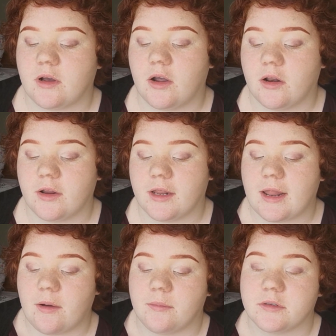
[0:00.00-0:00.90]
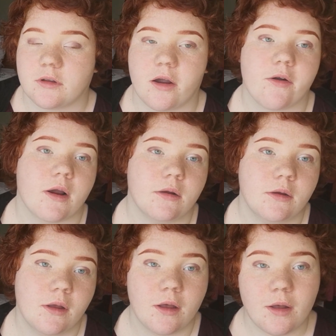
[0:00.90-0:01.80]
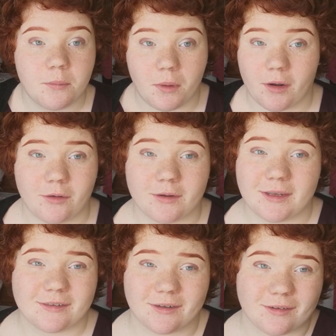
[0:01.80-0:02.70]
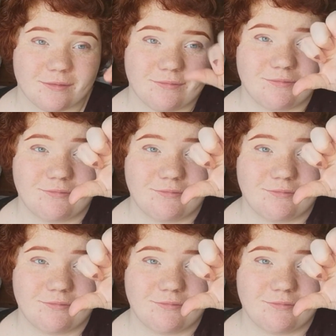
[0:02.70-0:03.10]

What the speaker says: eyeliner now and mascara. My eye look is like,